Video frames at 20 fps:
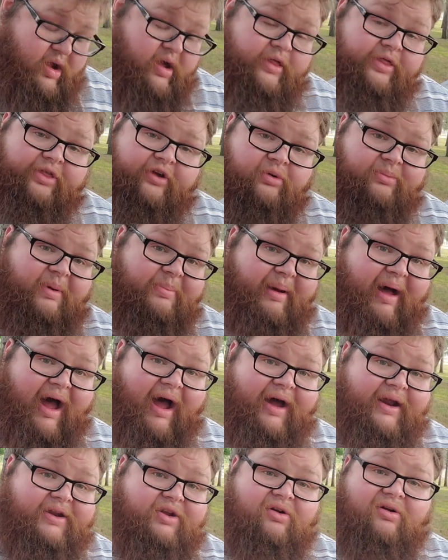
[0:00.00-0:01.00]

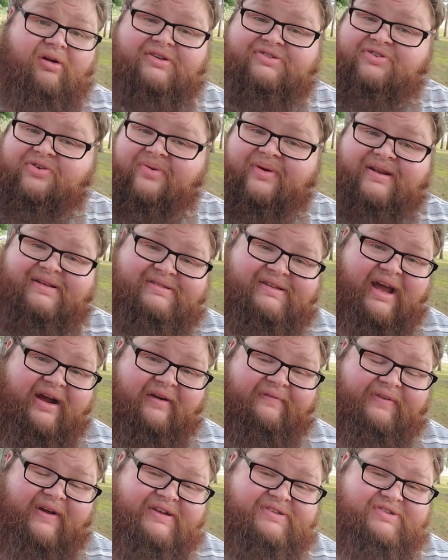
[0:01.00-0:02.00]
Thermopod, you're also going to
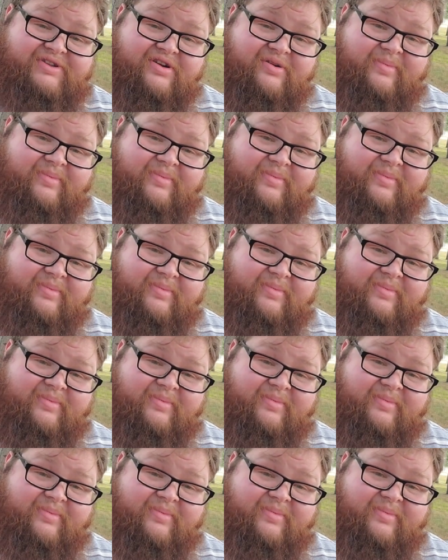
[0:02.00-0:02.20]
sacrifice